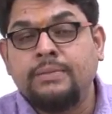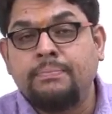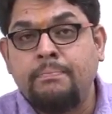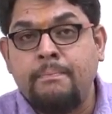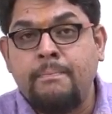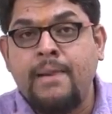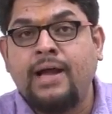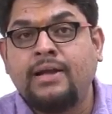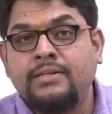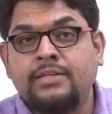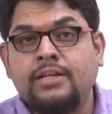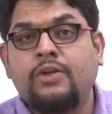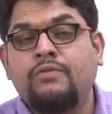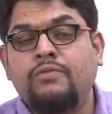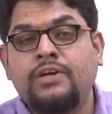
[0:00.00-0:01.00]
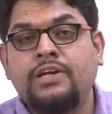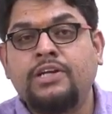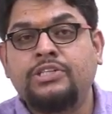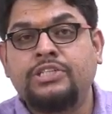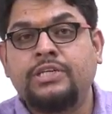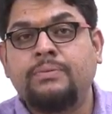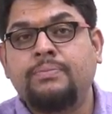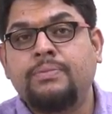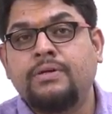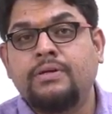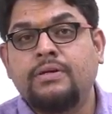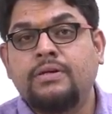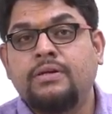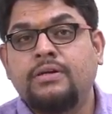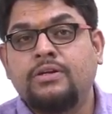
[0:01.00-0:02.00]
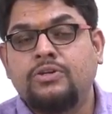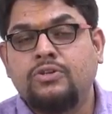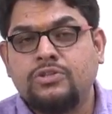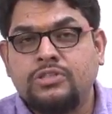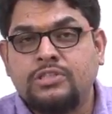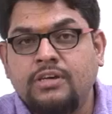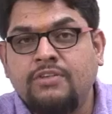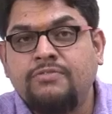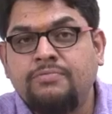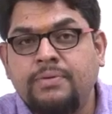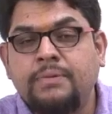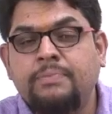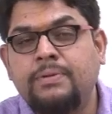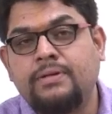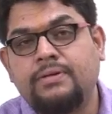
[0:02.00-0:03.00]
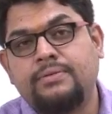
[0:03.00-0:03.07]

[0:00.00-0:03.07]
mantle of leadership to serve people.